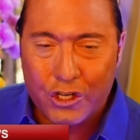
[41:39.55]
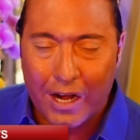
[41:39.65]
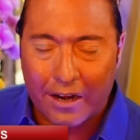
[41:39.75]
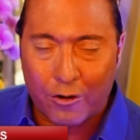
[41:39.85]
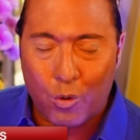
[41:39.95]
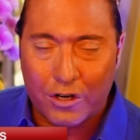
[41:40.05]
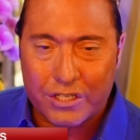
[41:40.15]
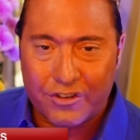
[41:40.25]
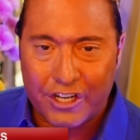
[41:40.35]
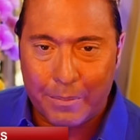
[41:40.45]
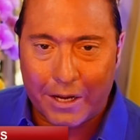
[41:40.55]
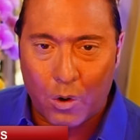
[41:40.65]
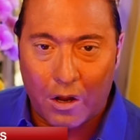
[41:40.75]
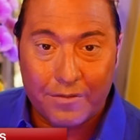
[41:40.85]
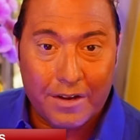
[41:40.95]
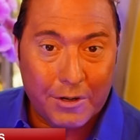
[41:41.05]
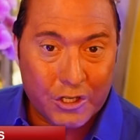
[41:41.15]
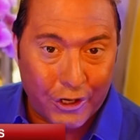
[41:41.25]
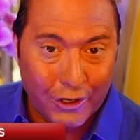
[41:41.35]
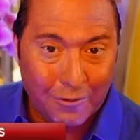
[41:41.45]
Two negative quarters of GDP growth.
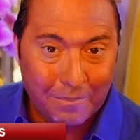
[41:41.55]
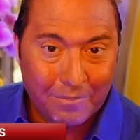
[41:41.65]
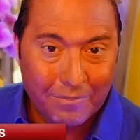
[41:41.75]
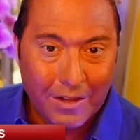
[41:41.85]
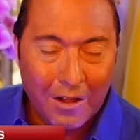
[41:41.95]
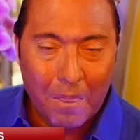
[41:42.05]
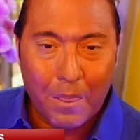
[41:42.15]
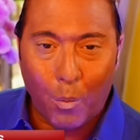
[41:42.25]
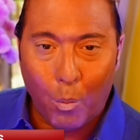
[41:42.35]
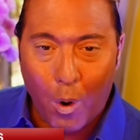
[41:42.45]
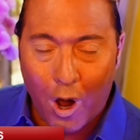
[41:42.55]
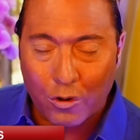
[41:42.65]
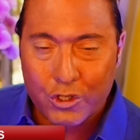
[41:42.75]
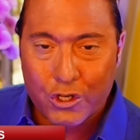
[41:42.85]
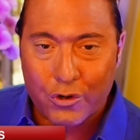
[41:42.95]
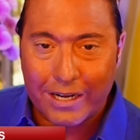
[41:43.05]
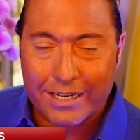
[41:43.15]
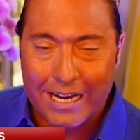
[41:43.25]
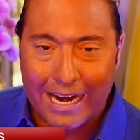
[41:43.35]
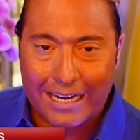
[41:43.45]
Number two, the Wall Street
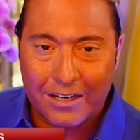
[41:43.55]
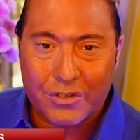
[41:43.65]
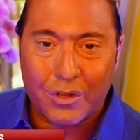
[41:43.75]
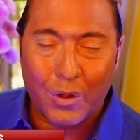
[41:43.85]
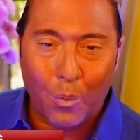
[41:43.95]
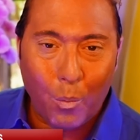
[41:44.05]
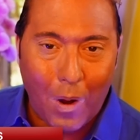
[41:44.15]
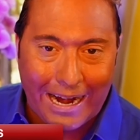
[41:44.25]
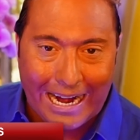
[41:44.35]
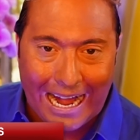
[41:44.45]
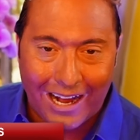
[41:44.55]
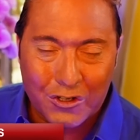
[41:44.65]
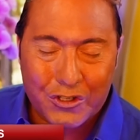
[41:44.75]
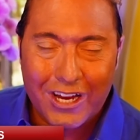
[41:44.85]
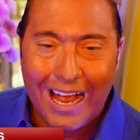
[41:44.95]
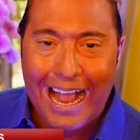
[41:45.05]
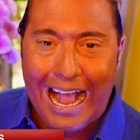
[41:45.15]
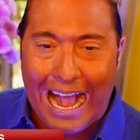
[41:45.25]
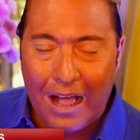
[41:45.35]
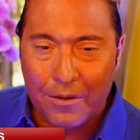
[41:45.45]
executives, the White House,
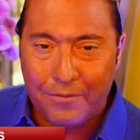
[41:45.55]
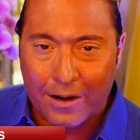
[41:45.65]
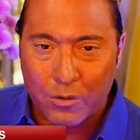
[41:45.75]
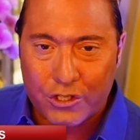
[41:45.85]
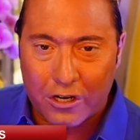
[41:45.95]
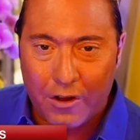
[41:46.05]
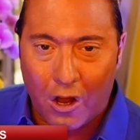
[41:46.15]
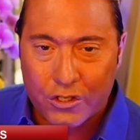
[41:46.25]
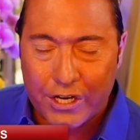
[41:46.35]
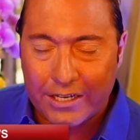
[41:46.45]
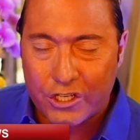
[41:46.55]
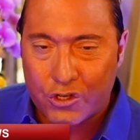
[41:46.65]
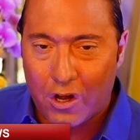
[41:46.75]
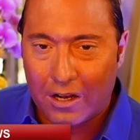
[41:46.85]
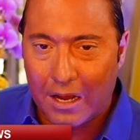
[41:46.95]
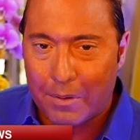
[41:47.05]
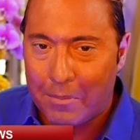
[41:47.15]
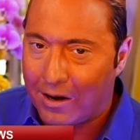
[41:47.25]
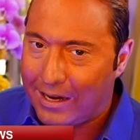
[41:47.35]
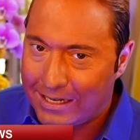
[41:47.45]
and the Federal Reserve all say it's a strong
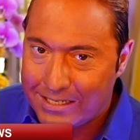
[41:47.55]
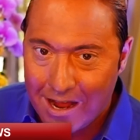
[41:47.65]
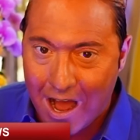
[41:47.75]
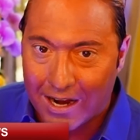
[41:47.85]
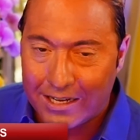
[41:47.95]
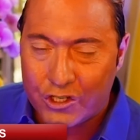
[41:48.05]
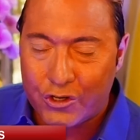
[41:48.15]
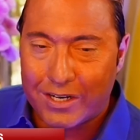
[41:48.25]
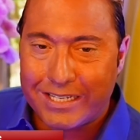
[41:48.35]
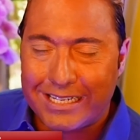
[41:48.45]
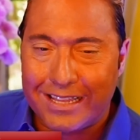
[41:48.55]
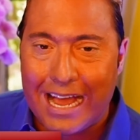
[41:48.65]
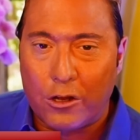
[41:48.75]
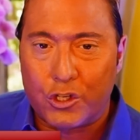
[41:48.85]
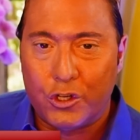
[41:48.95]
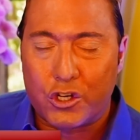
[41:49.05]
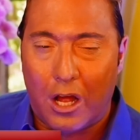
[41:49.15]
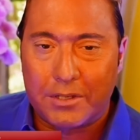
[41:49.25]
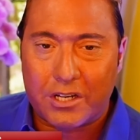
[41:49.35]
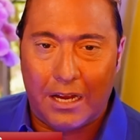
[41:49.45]
labor market. It's not. It's 260,000 new
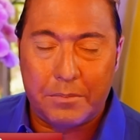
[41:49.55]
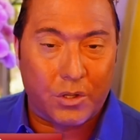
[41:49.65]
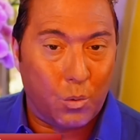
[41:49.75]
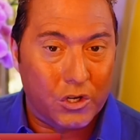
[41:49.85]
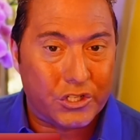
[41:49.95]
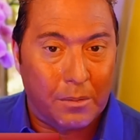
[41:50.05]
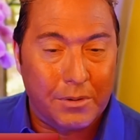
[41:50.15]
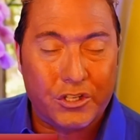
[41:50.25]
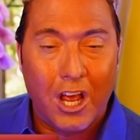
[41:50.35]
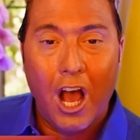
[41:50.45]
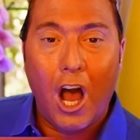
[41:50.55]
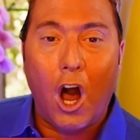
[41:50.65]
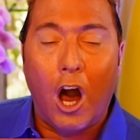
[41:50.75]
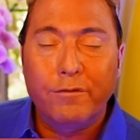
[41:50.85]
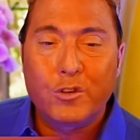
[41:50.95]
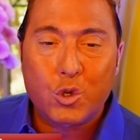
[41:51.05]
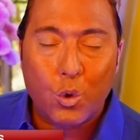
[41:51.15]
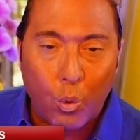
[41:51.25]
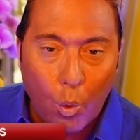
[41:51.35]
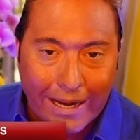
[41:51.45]
jobless claims, the worst numbers of
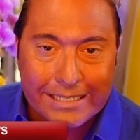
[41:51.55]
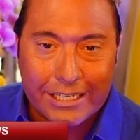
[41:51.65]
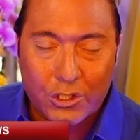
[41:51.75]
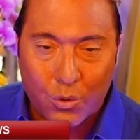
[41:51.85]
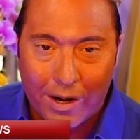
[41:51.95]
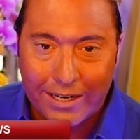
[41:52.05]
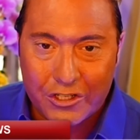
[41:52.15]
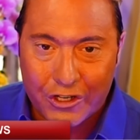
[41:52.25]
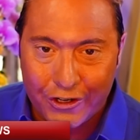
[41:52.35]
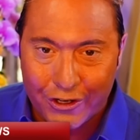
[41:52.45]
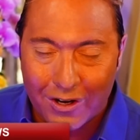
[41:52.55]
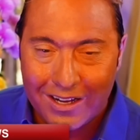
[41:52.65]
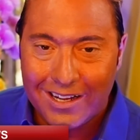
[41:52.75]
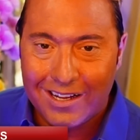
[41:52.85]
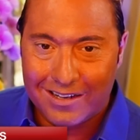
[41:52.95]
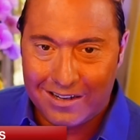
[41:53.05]
2022.